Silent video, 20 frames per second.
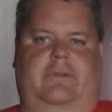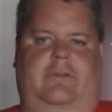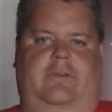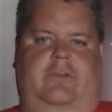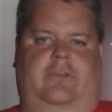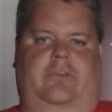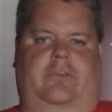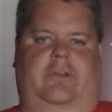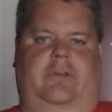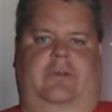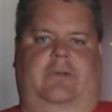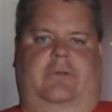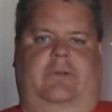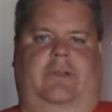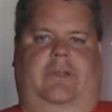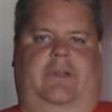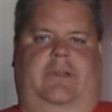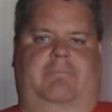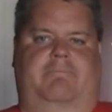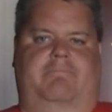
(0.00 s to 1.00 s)
the Seattle
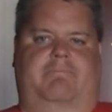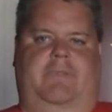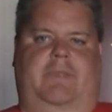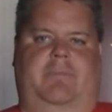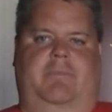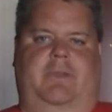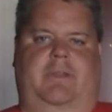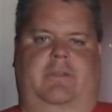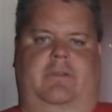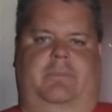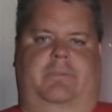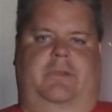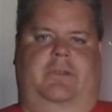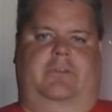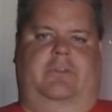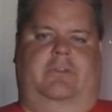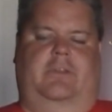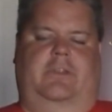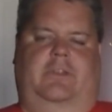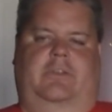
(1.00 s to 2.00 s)
Kraken, they made their
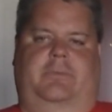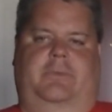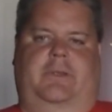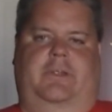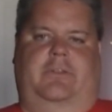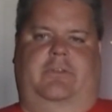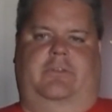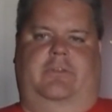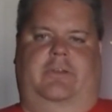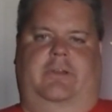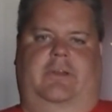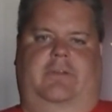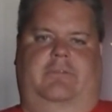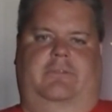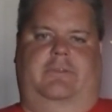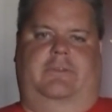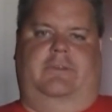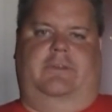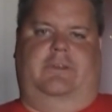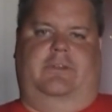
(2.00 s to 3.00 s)
picks in the expansion draft,
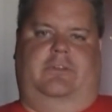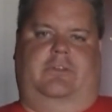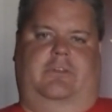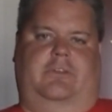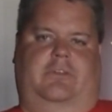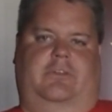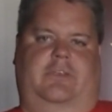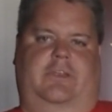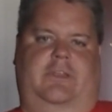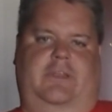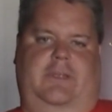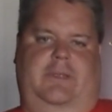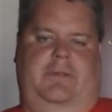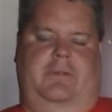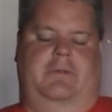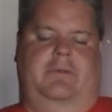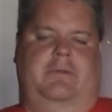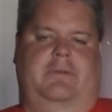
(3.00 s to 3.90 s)
and you guys can say they